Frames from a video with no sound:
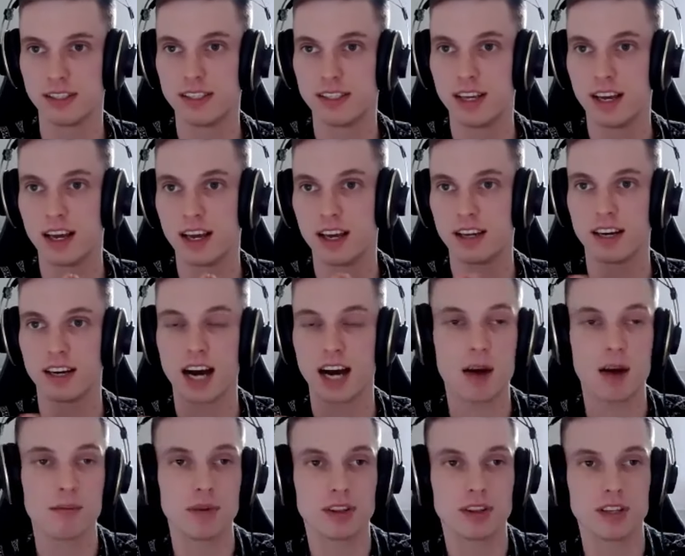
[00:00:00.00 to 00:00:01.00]
the
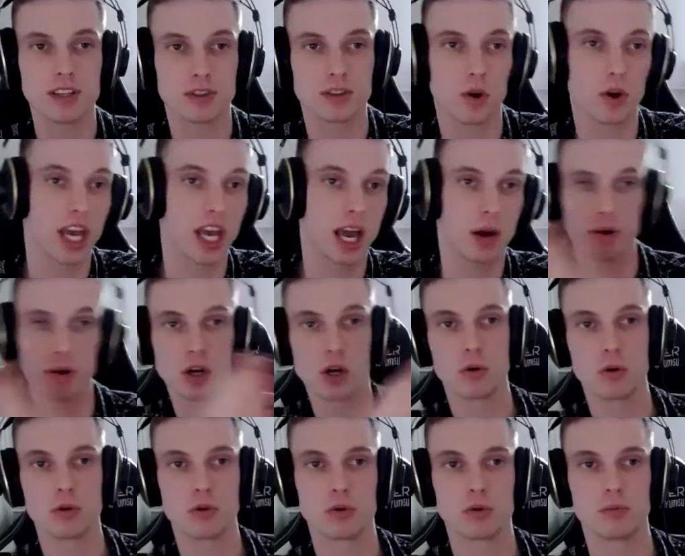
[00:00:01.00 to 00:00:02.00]
habit is, okay, I will go
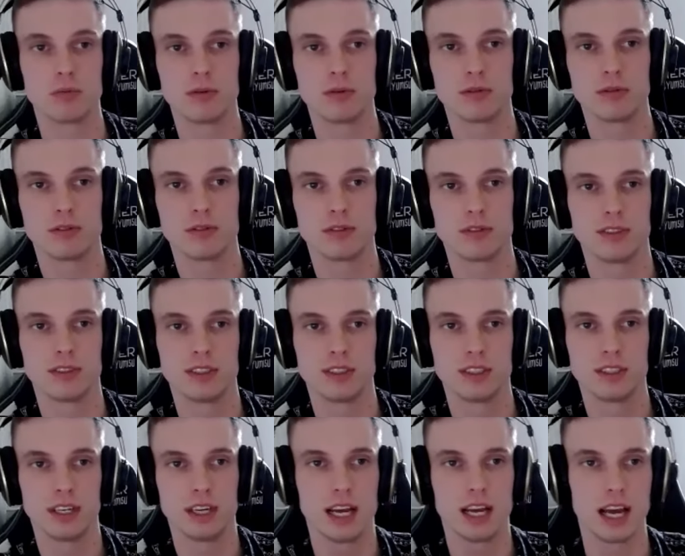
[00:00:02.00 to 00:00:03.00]
on YouTube.
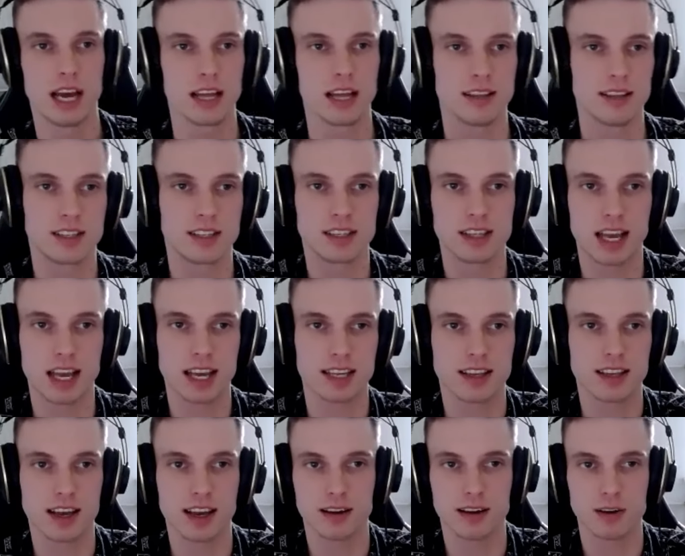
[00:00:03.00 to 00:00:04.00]
And this is like
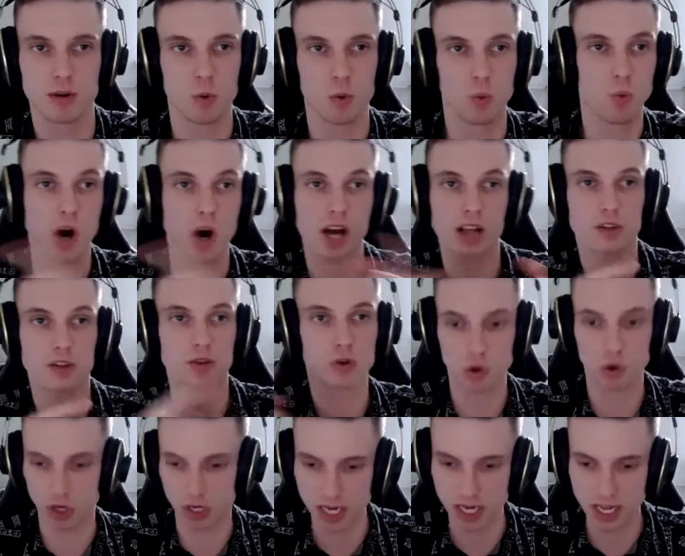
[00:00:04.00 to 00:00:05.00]
the one, two
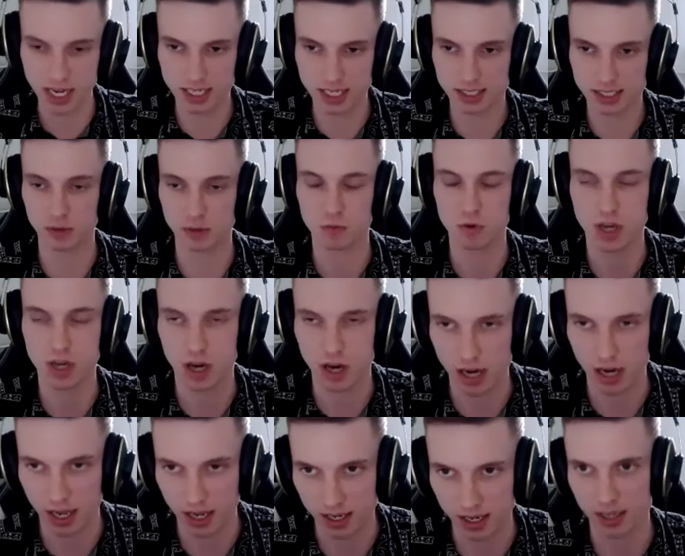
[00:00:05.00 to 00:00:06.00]
clicks, and we are
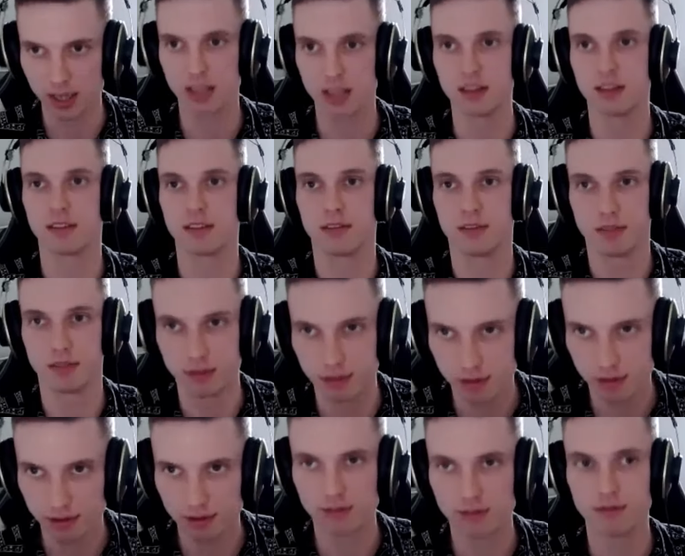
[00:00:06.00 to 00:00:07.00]
like in
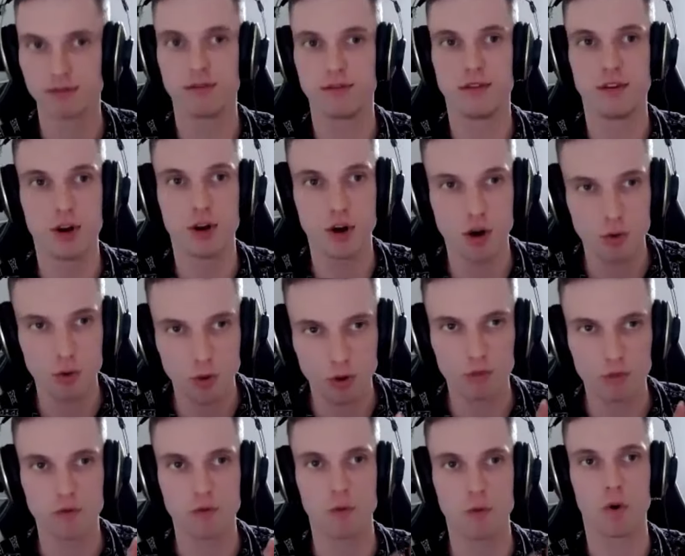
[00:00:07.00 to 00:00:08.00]
flow
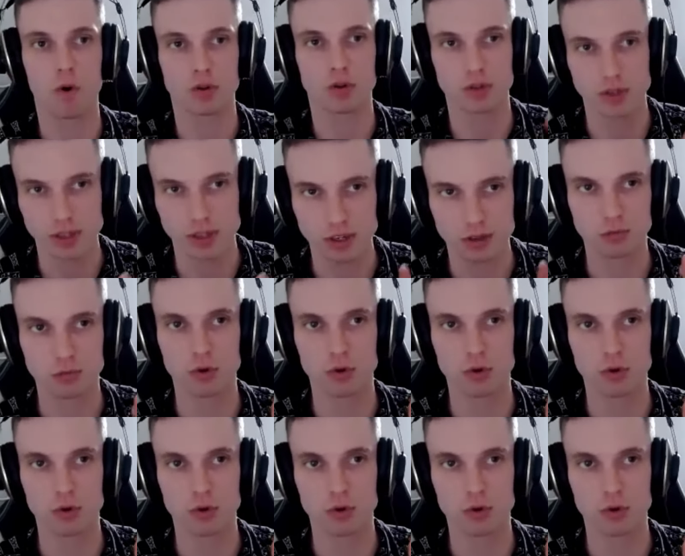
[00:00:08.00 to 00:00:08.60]
of watching.